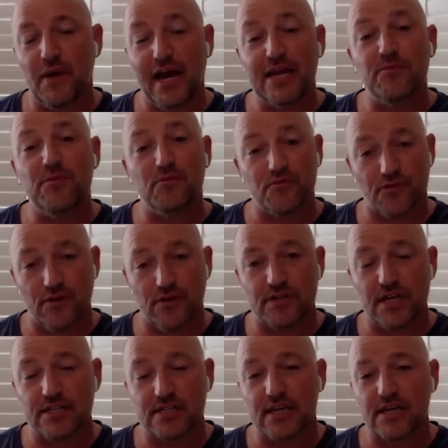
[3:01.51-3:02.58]
the payment
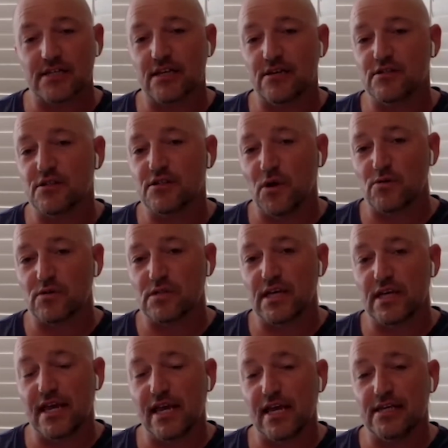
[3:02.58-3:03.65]
processing. So
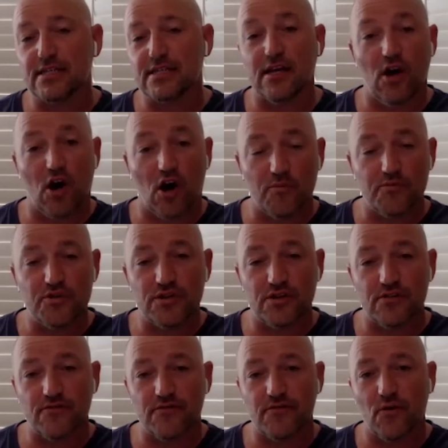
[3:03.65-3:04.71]
Polti is an
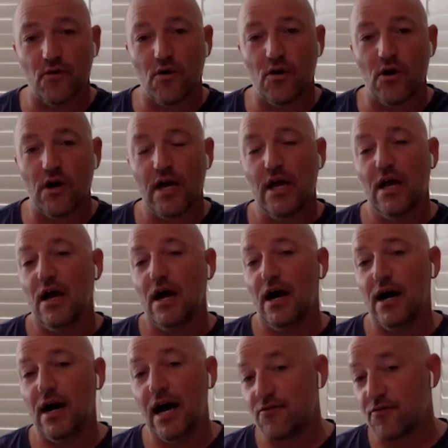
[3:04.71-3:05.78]
option for
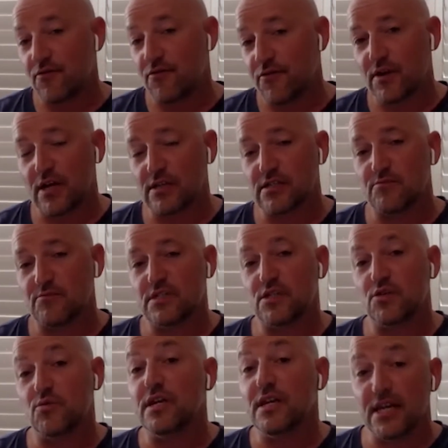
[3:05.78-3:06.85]
Everflow
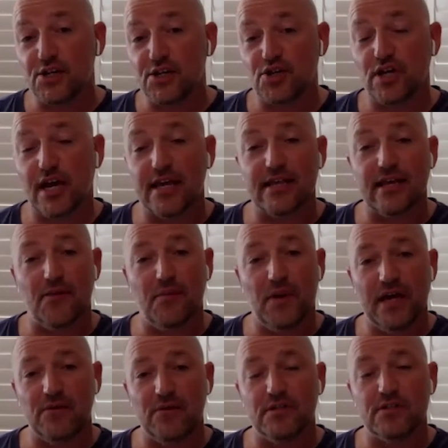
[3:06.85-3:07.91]
customers to initiate their
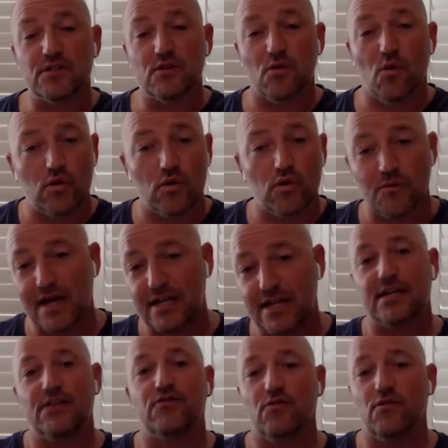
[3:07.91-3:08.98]
payments
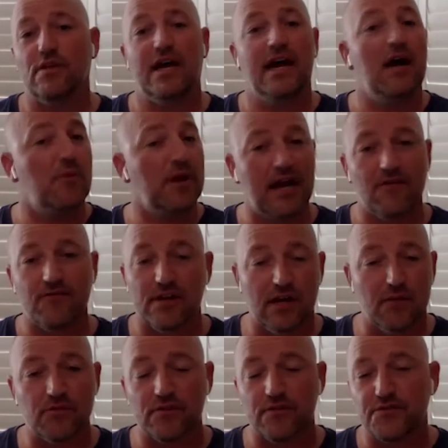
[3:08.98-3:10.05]
automatically through that. And we have a
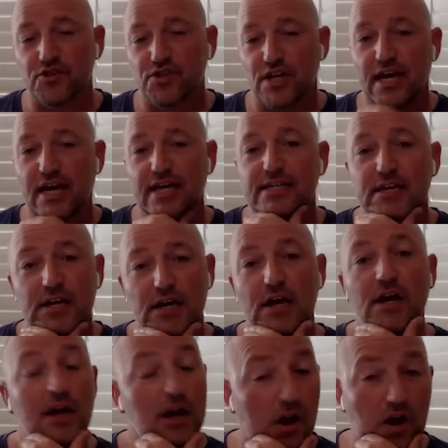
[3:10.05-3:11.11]
number of shared
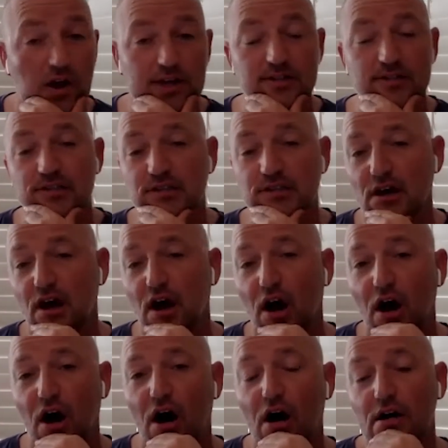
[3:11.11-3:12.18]
clients that
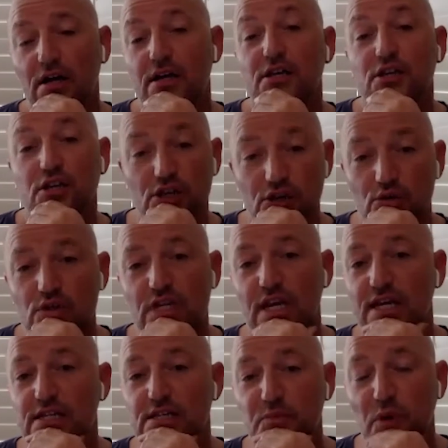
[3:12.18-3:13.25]
are
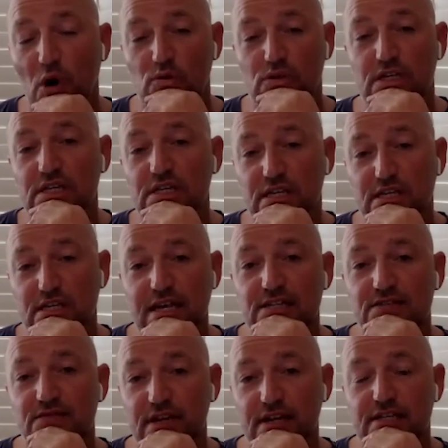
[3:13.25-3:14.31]
using Polti
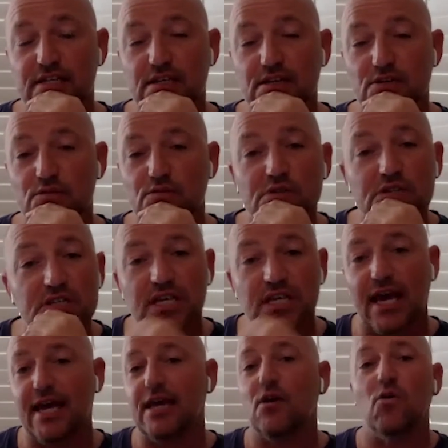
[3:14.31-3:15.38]
successfully to
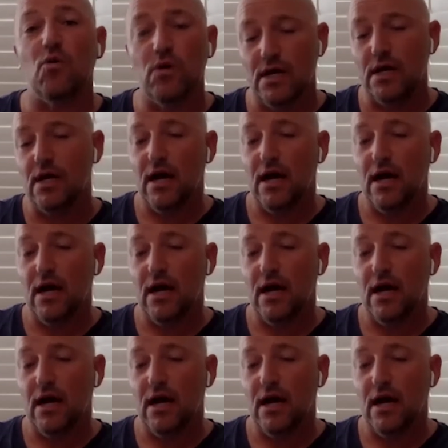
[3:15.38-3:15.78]
scale